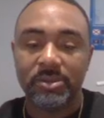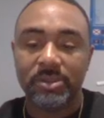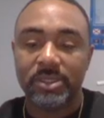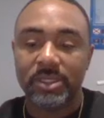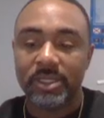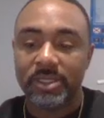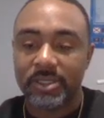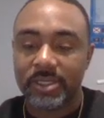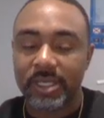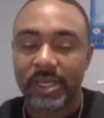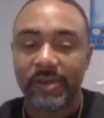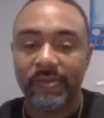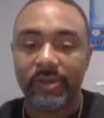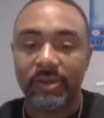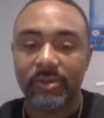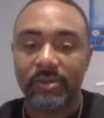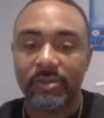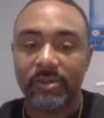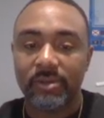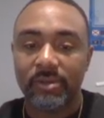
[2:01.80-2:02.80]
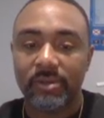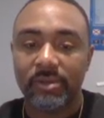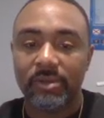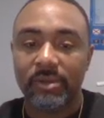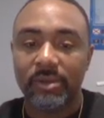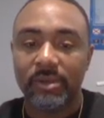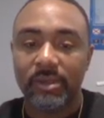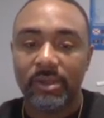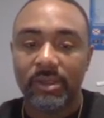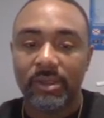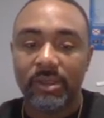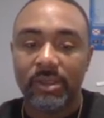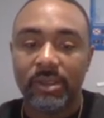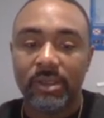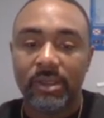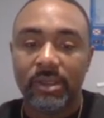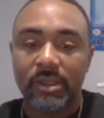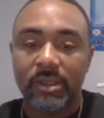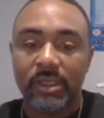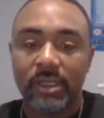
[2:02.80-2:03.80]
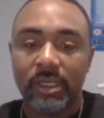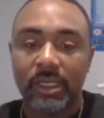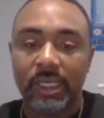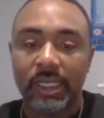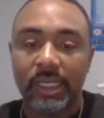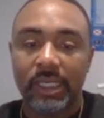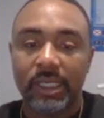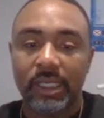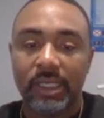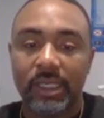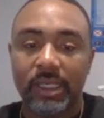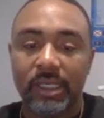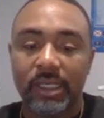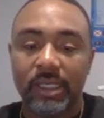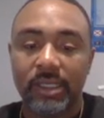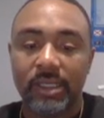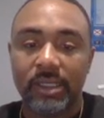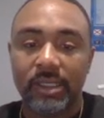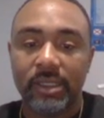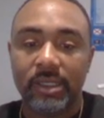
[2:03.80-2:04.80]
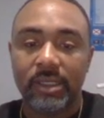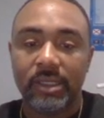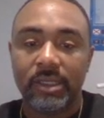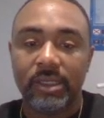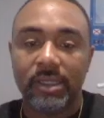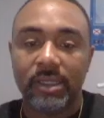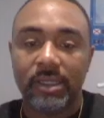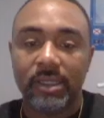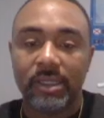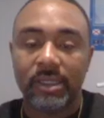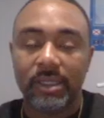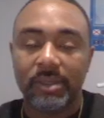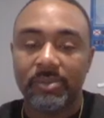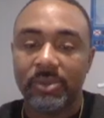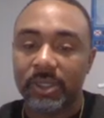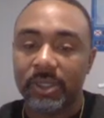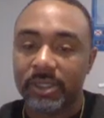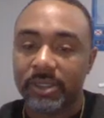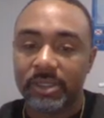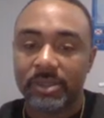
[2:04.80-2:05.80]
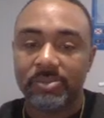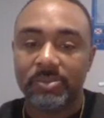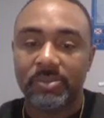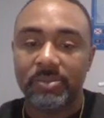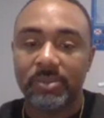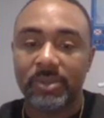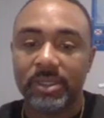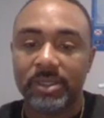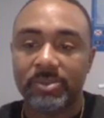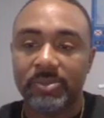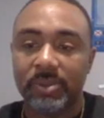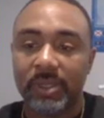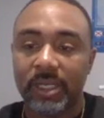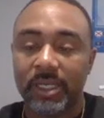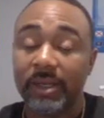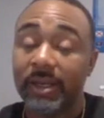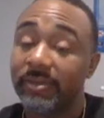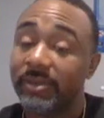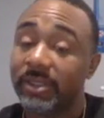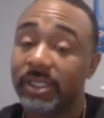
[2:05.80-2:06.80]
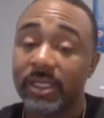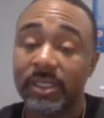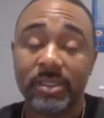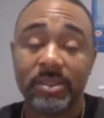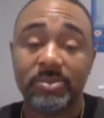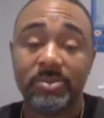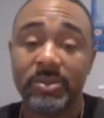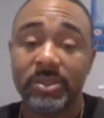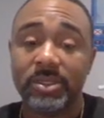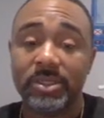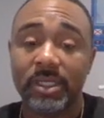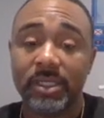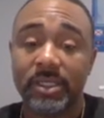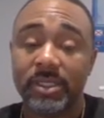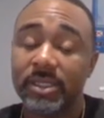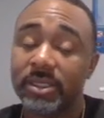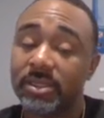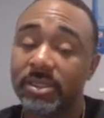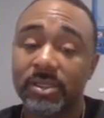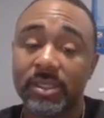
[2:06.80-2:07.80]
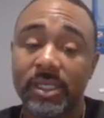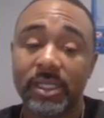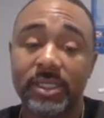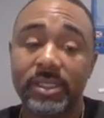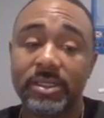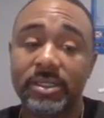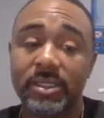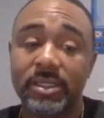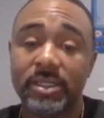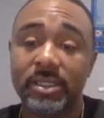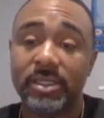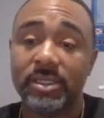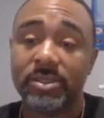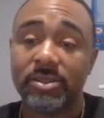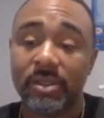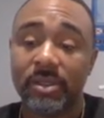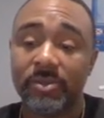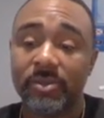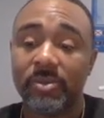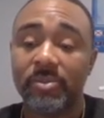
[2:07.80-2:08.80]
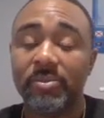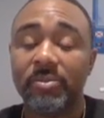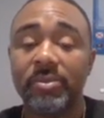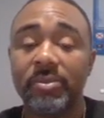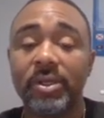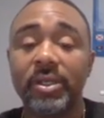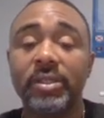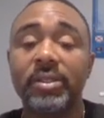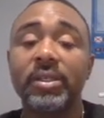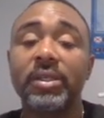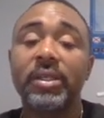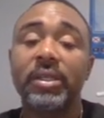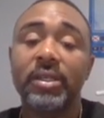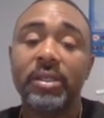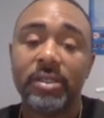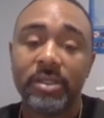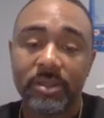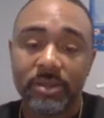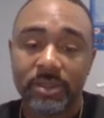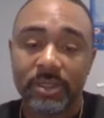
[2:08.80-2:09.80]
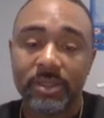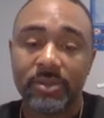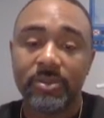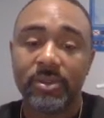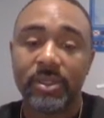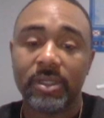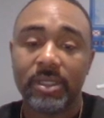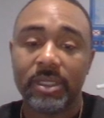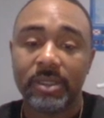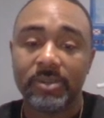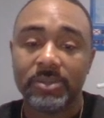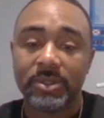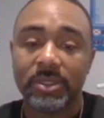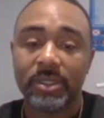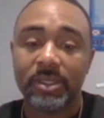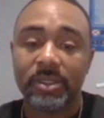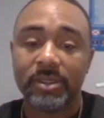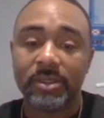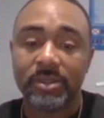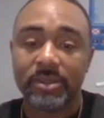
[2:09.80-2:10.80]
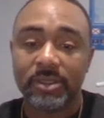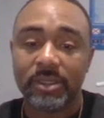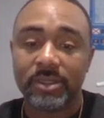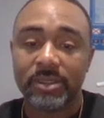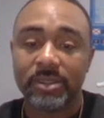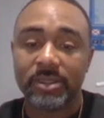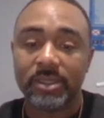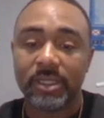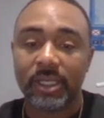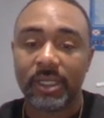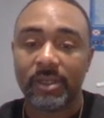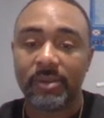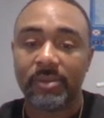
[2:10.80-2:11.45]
G7, and he brings his pawn. Everything looks pretty standard. Doesn't look like he's in any trouble, but you'll see where it comes here in just a second.